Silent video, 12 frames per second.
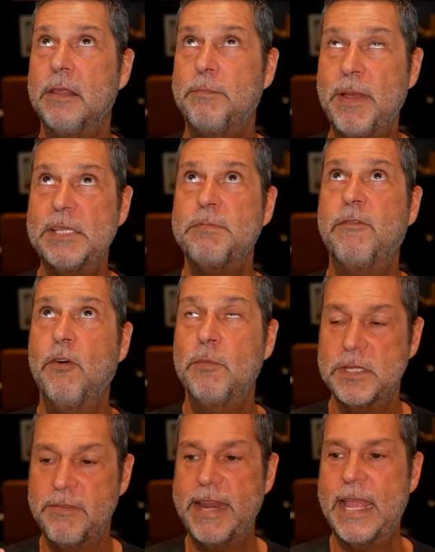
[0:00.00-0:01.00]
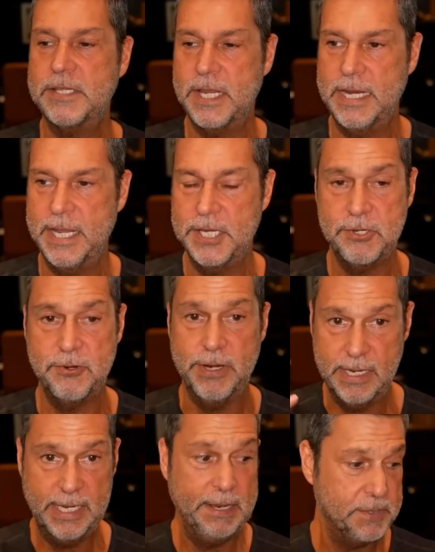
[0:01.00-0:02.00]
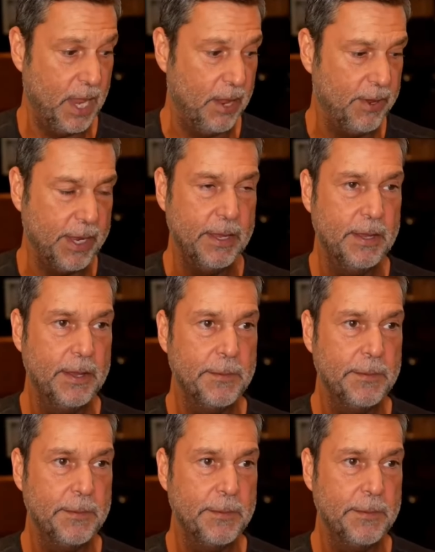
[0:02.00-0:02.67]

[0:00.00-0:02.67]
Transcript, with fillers: the best performance of any asset in history. Keeps going.